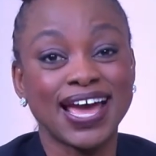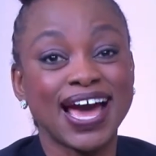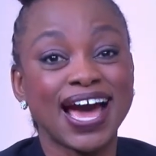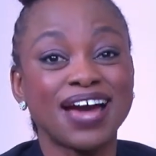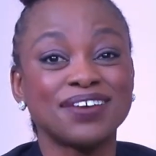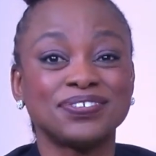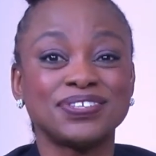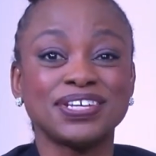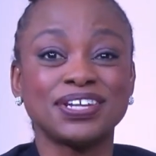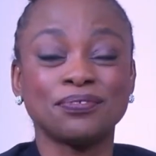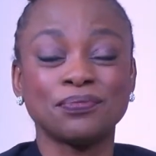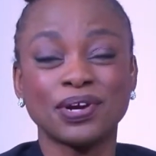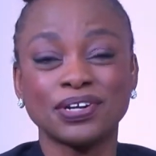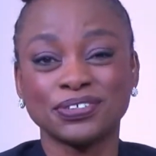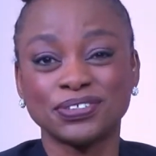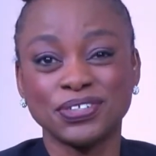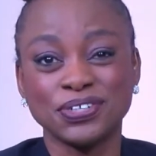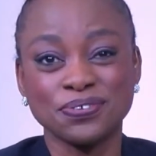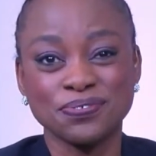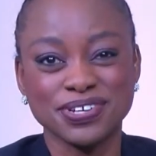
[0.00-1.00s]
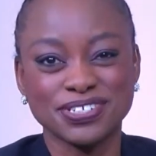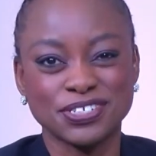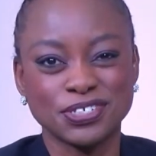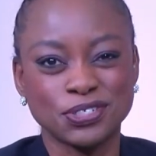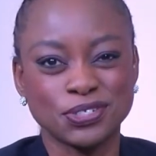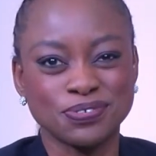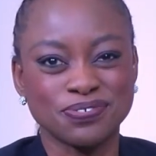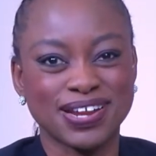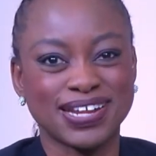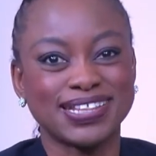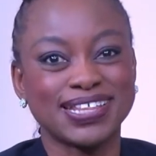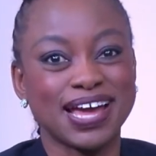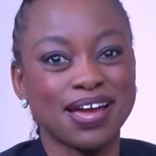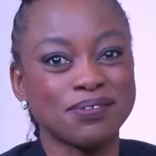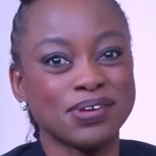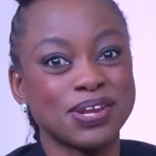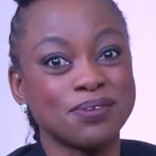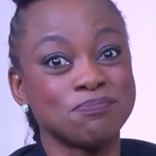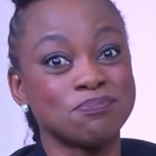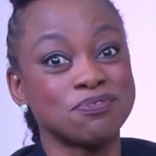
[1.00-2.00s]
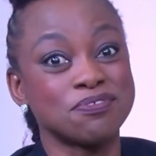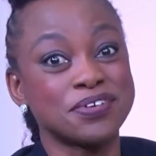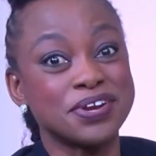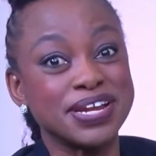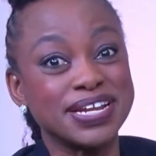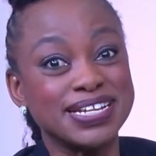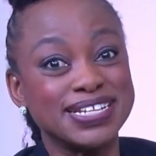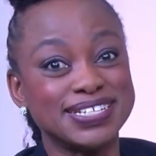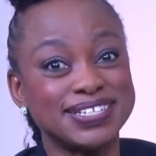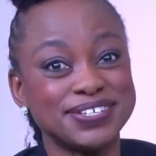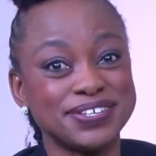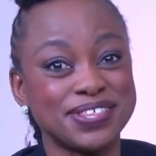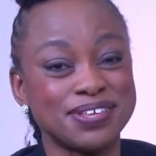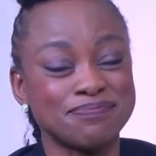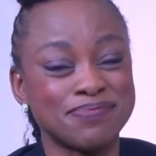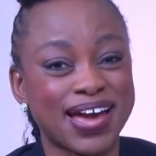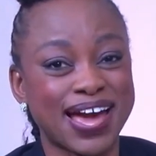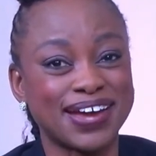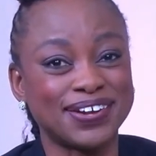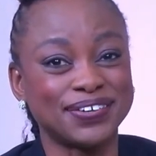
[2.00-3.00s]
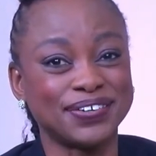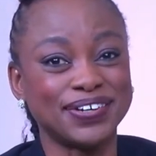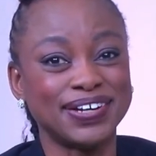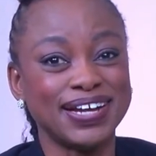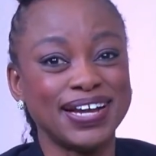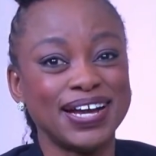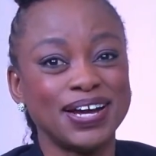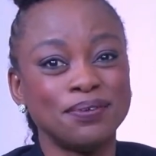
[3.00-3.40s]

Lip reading: I've seen one or two questions already that I'm going to bring to the panel.